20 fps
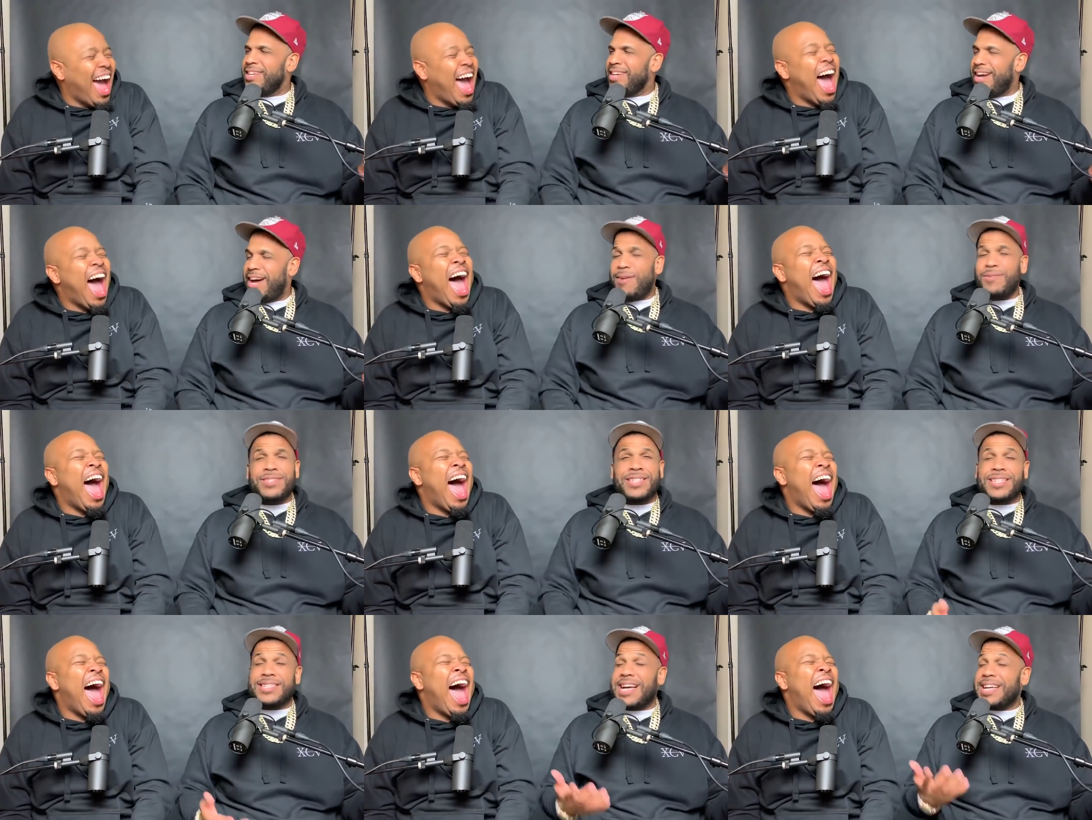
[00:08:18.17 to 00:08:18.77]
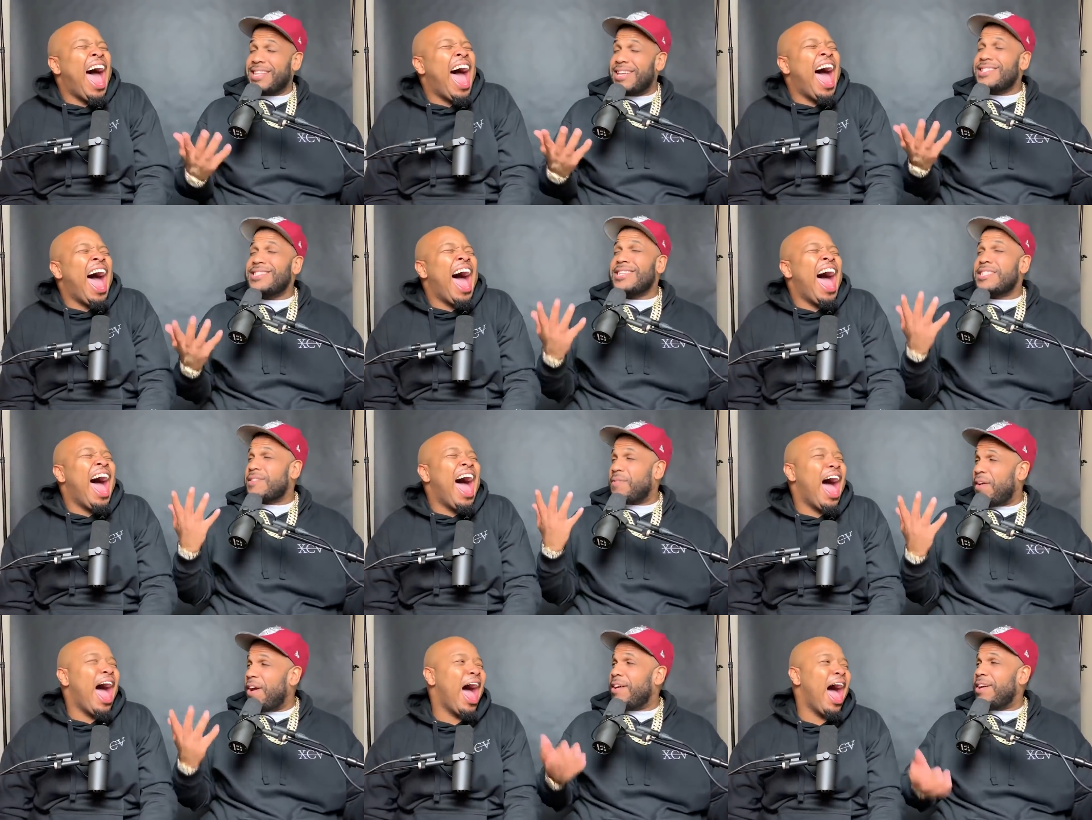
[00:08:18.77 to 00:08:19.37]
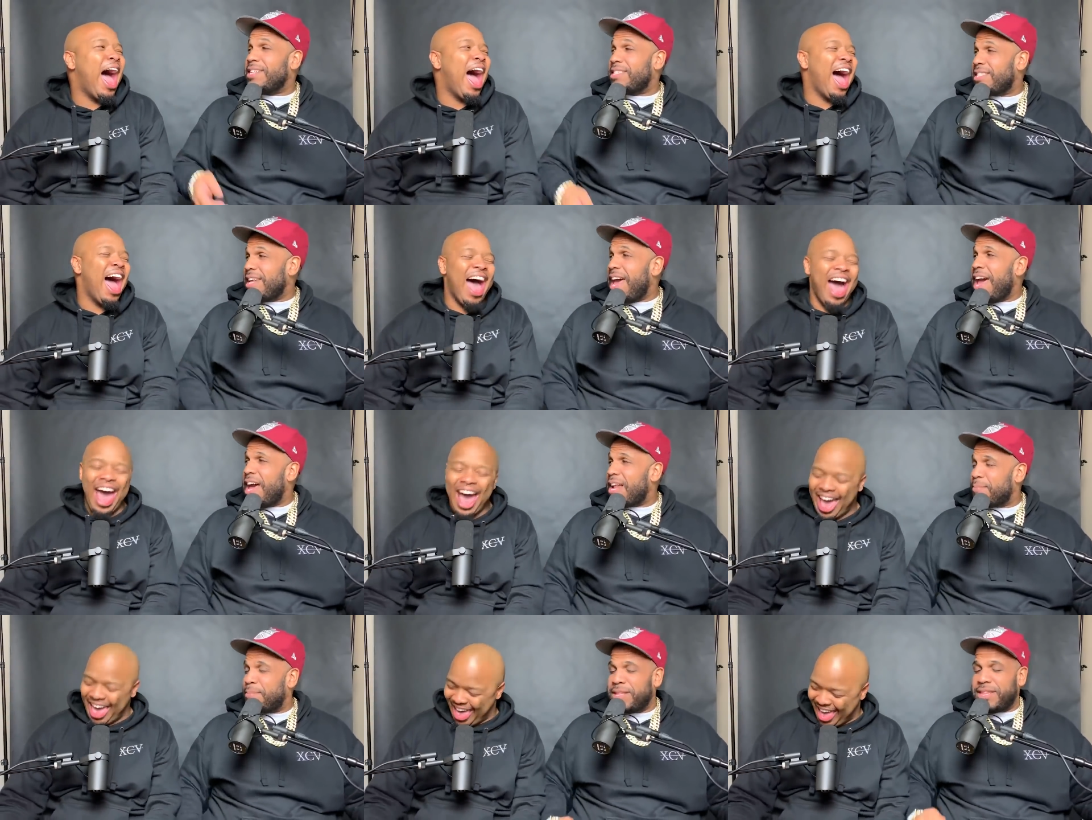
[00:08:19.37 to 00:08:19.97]
Speaker 1: I was just like, this is very
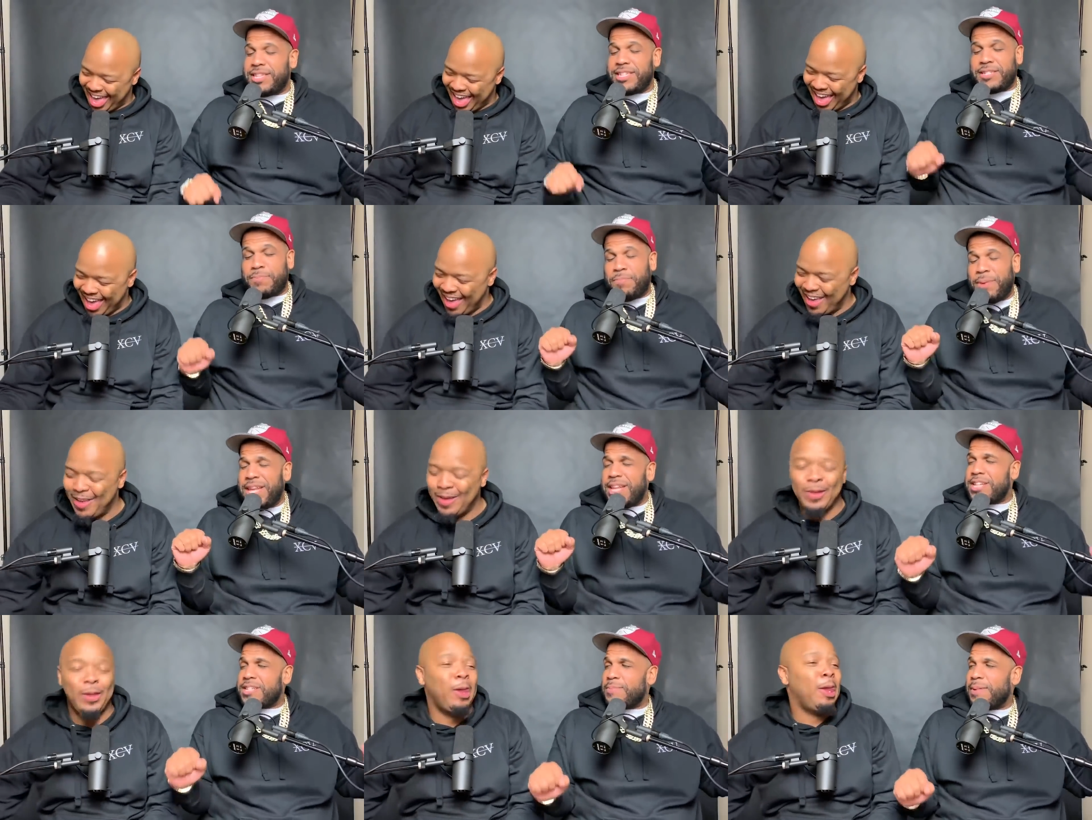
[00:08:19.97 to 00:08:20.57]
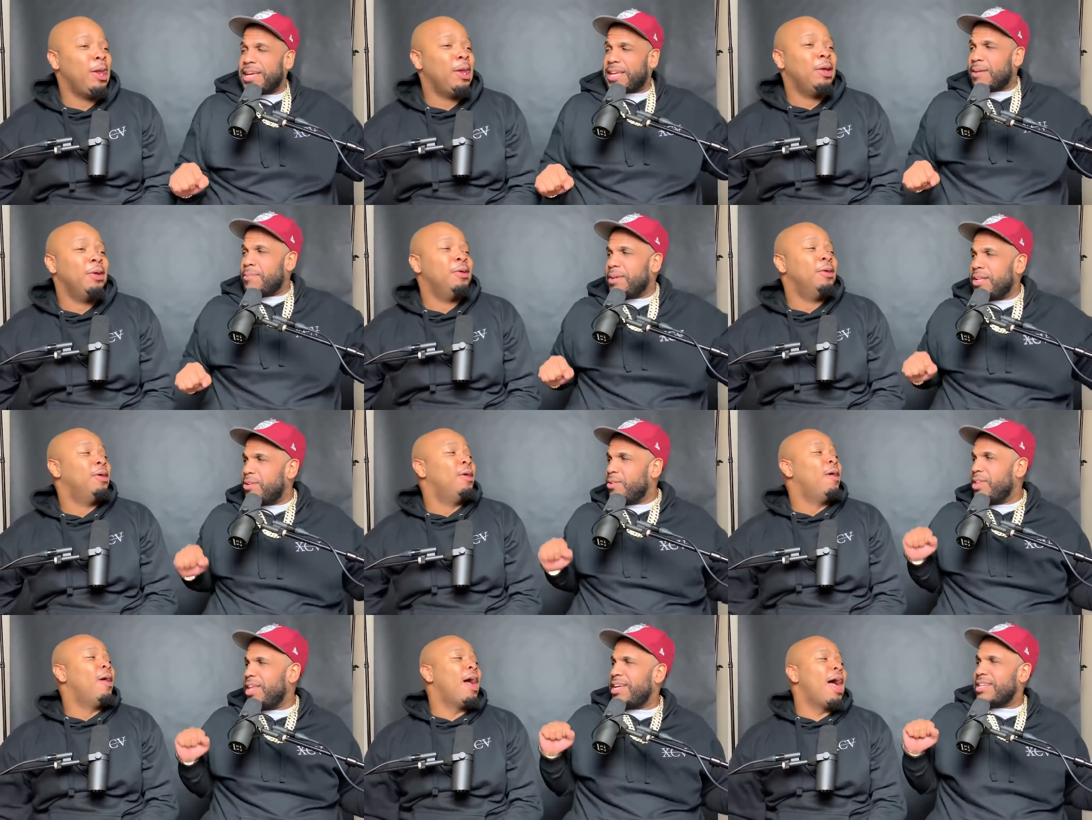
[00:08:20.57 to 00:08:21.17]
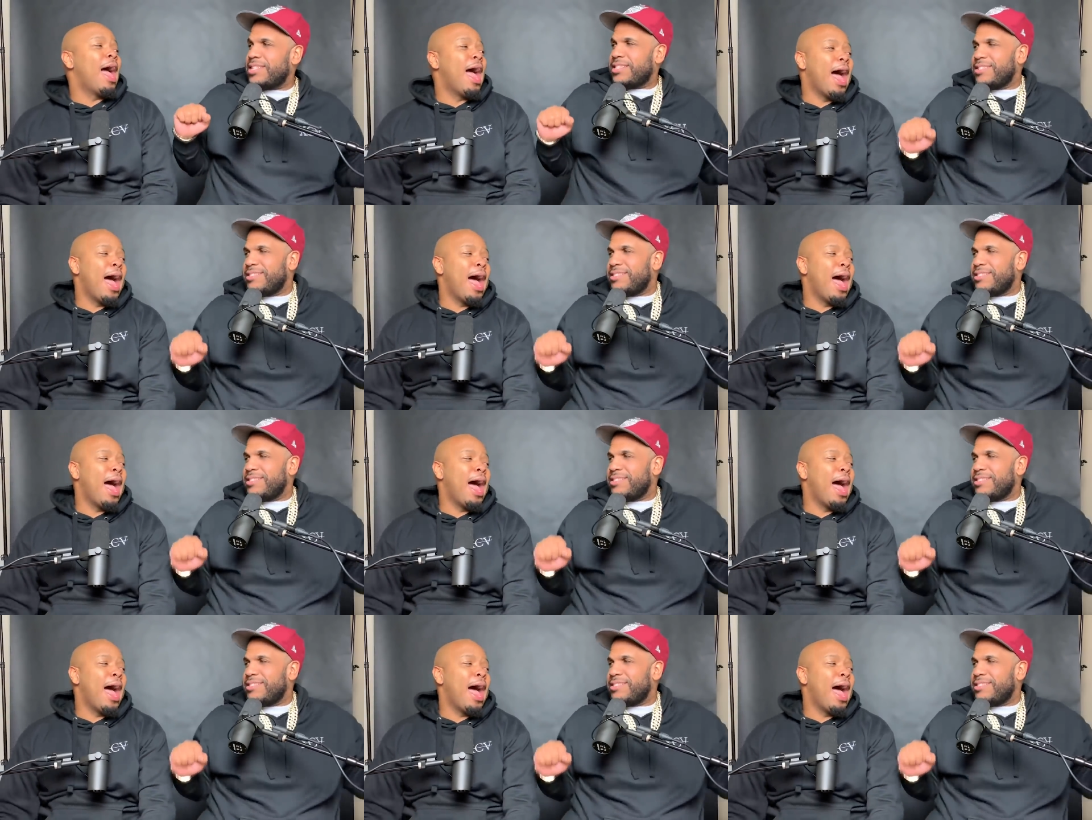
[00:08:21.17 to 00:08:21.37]
sad, but this beat is making me do this.